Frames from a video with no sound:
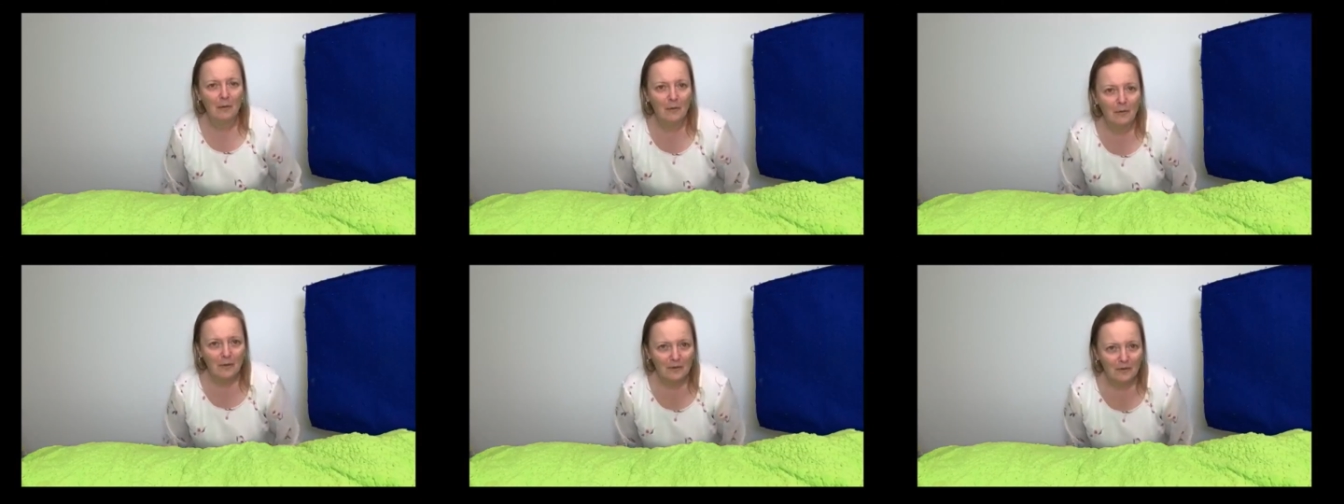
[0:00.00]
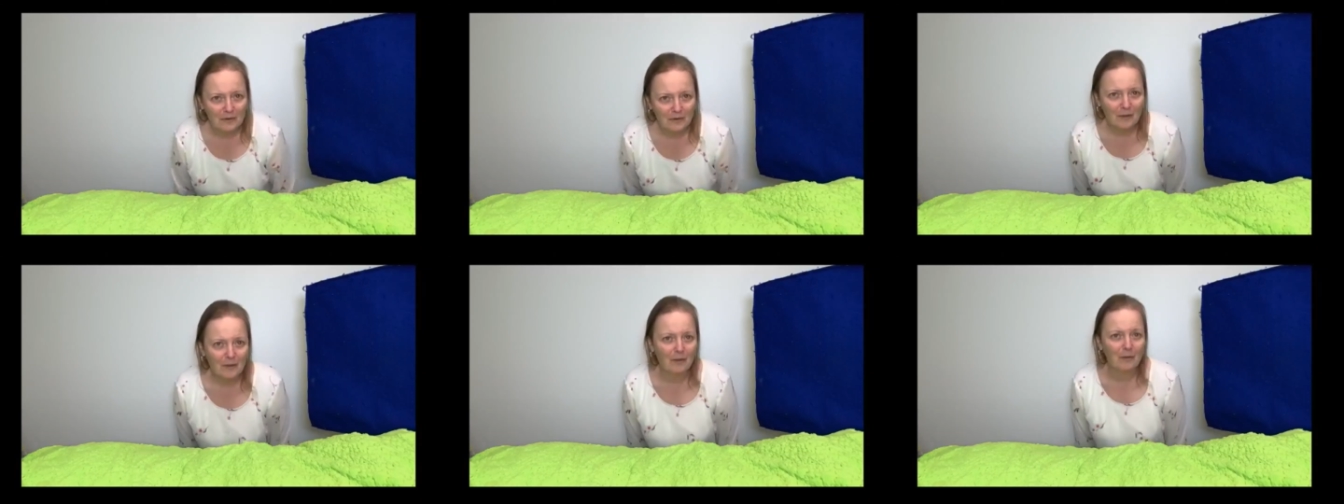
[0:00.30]

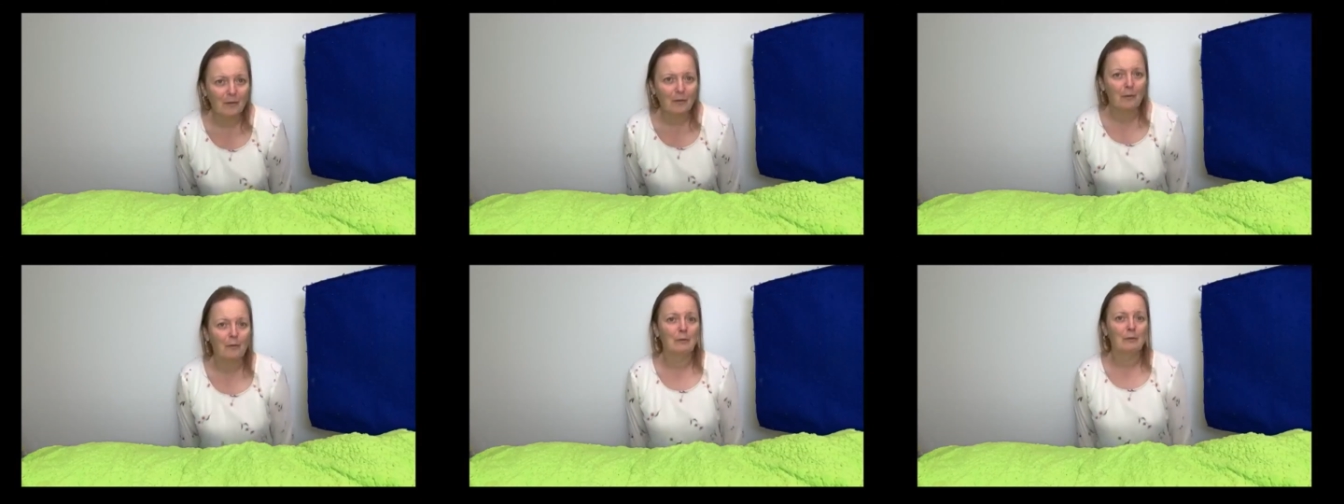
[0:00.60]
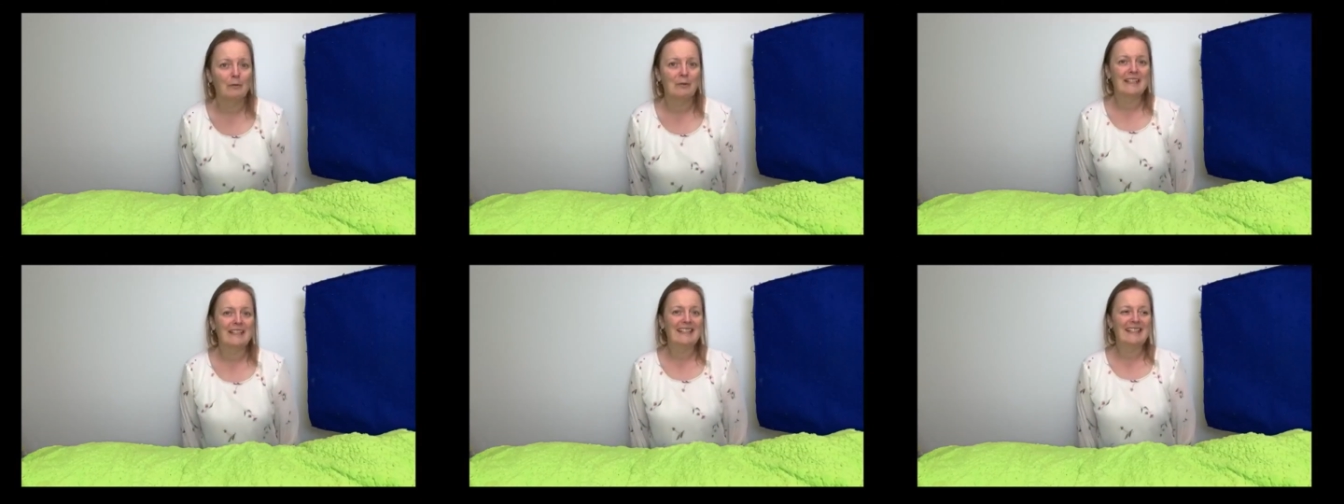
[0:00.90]

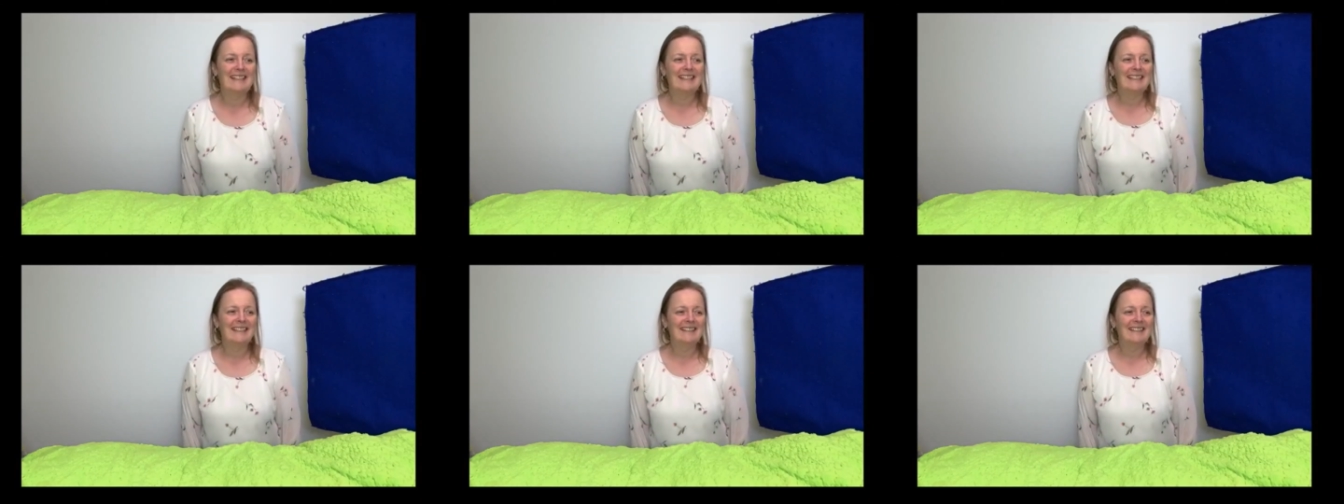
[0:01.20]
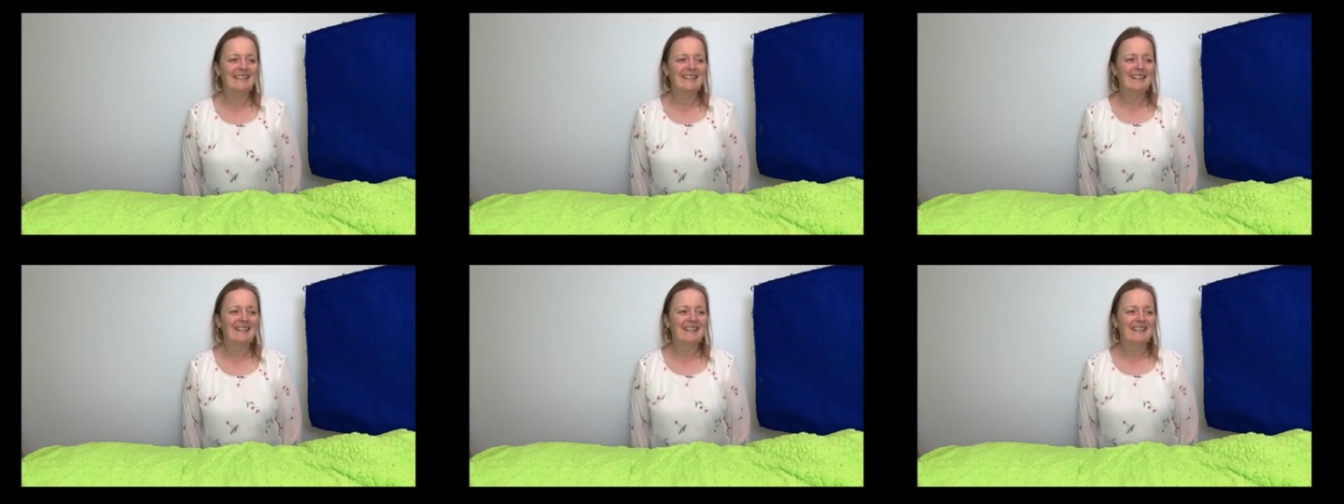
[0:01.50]
slowly.
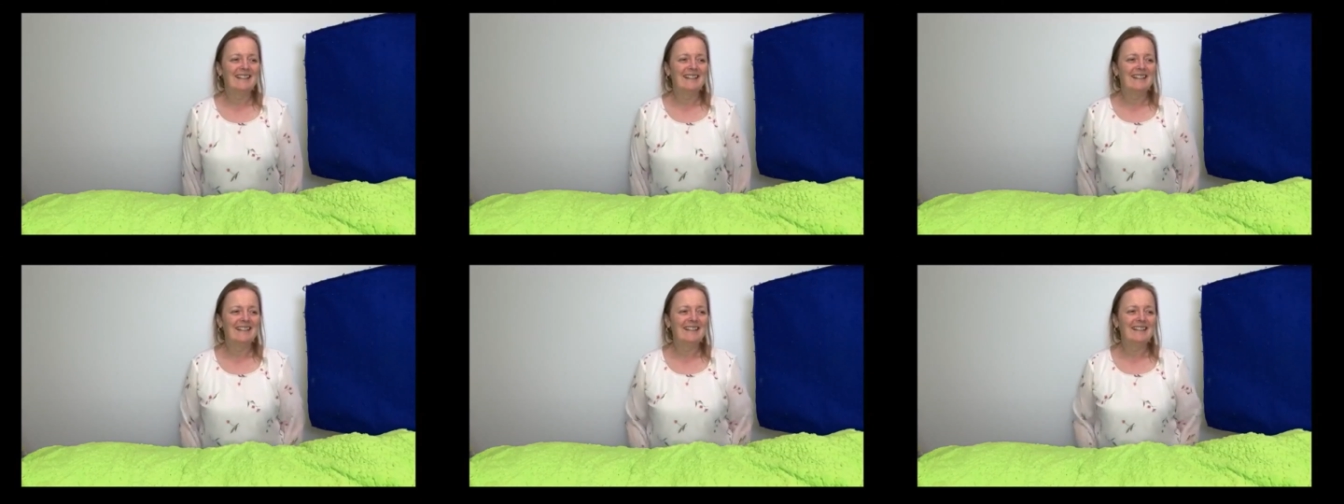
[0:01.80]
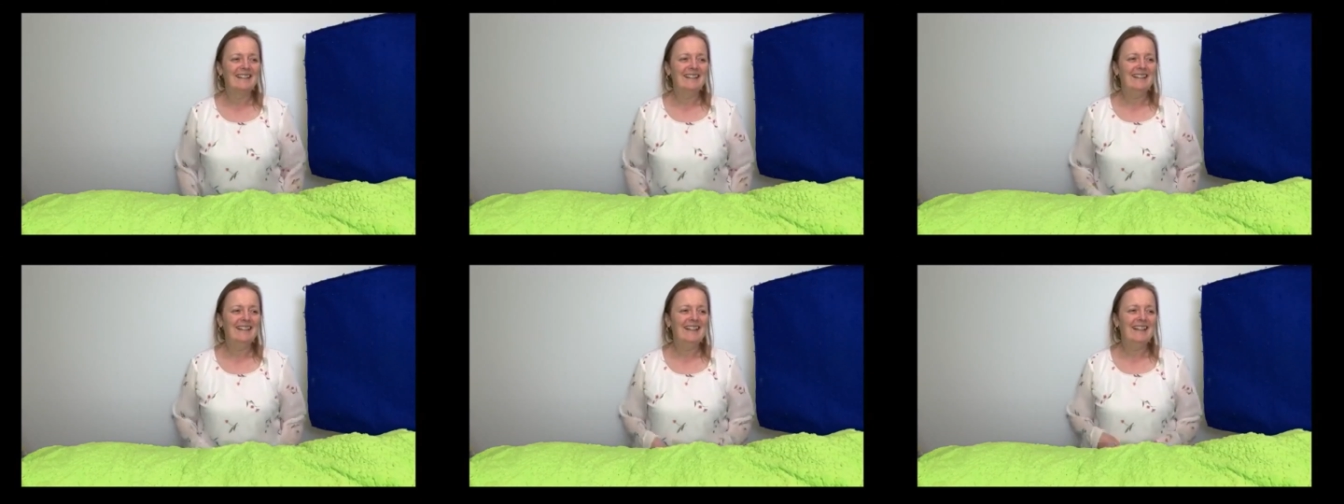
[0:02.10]

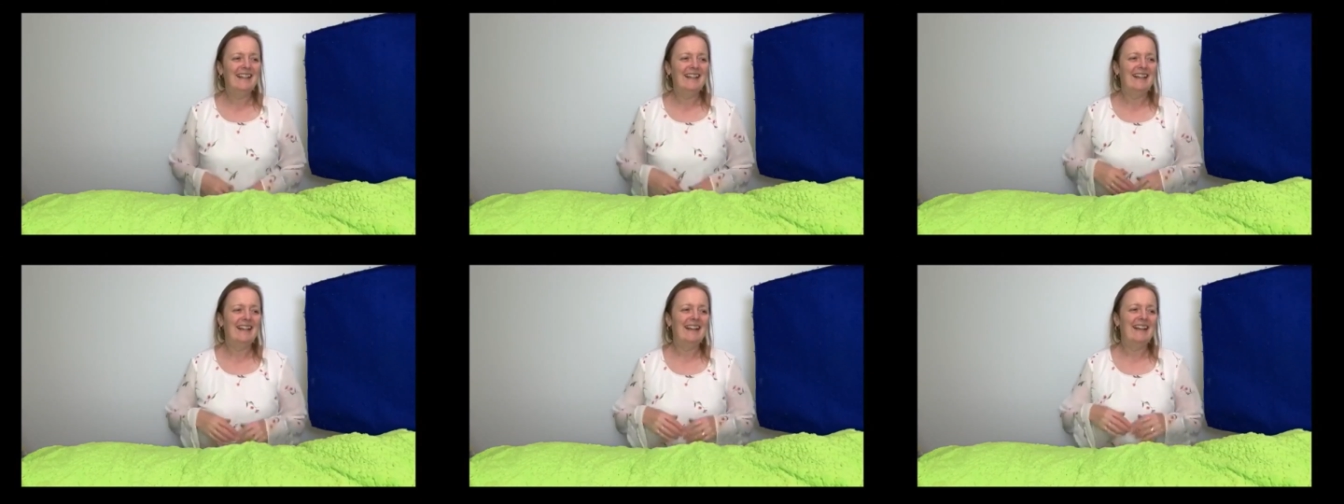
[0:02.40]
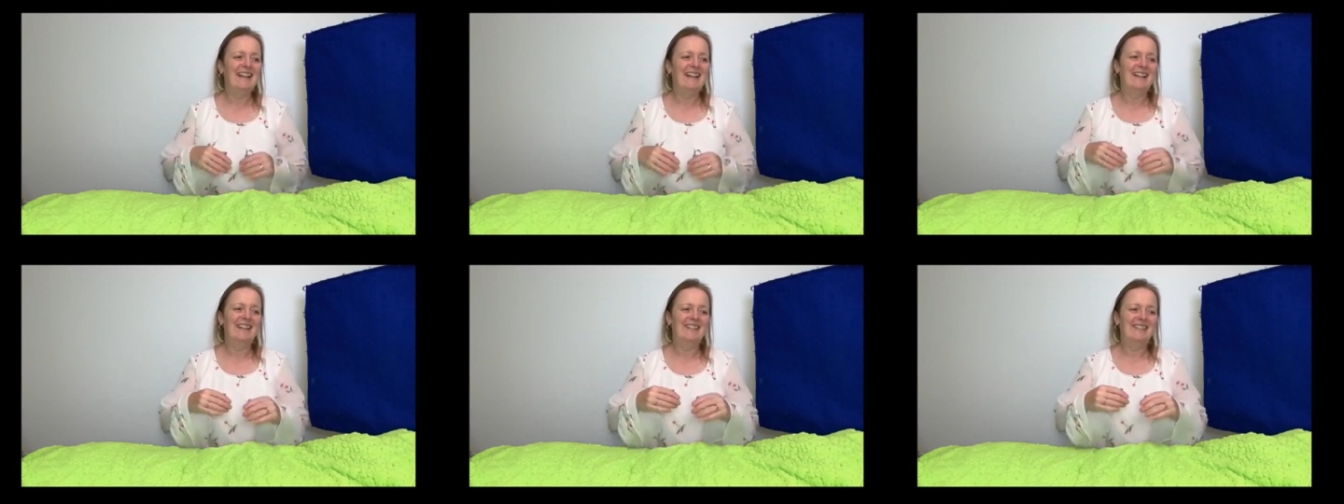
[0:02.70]

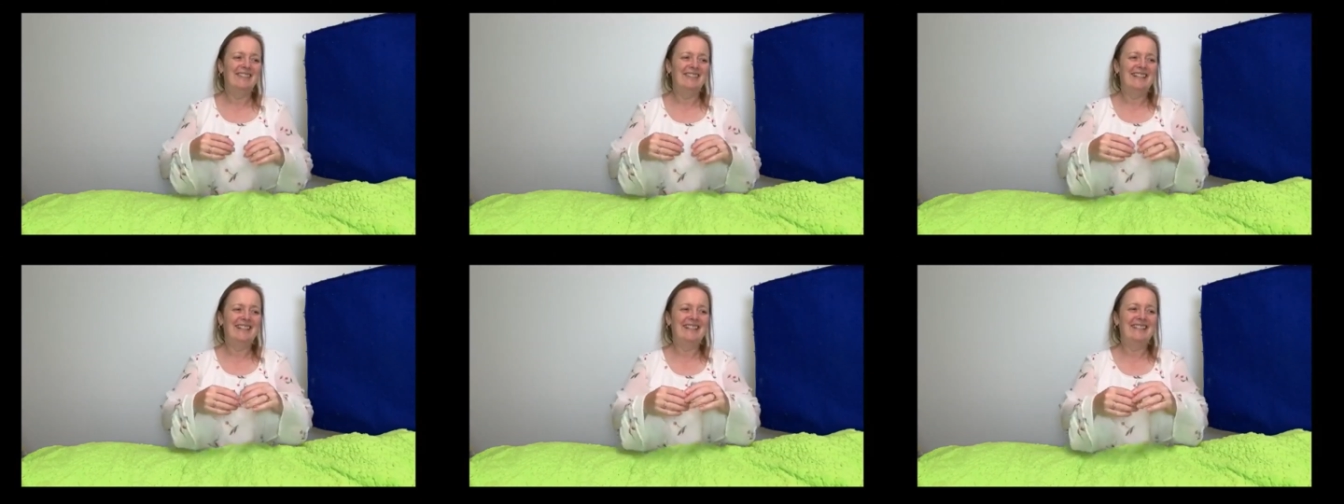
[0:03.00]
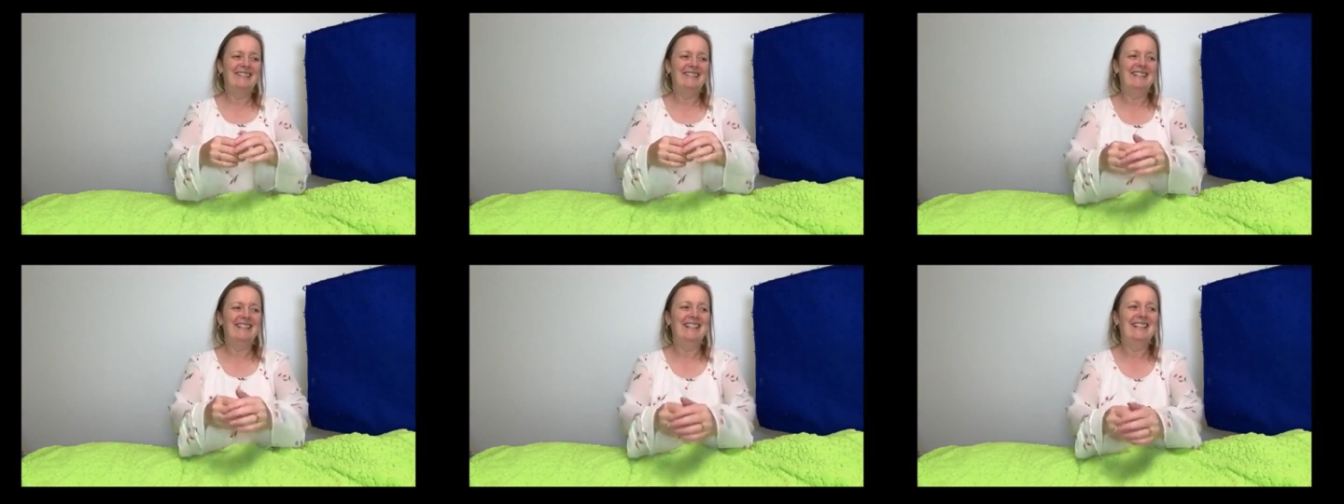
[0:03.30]
There we
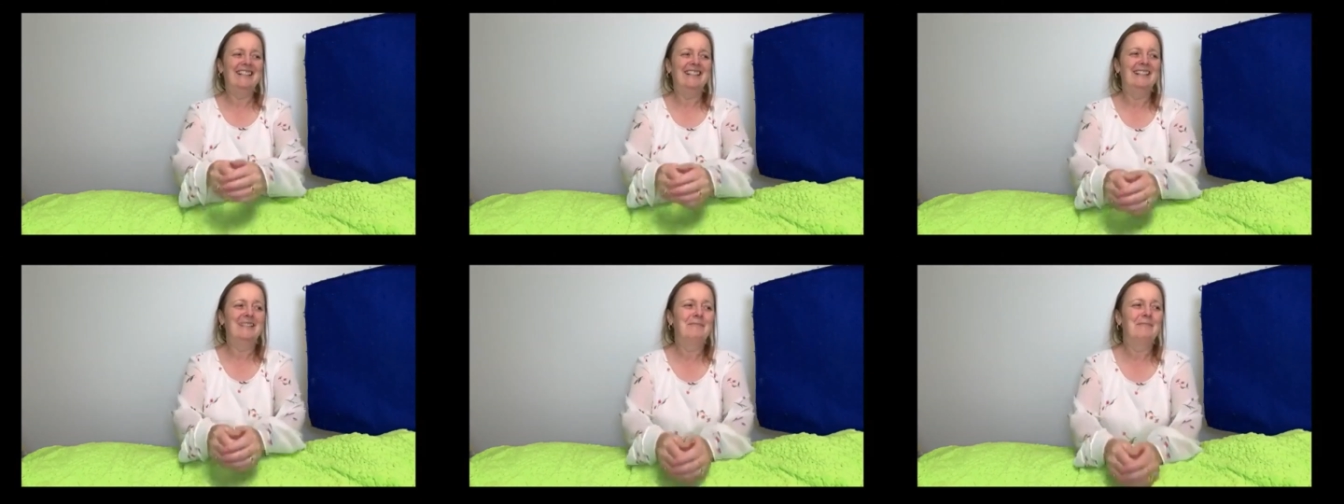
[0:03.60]
are.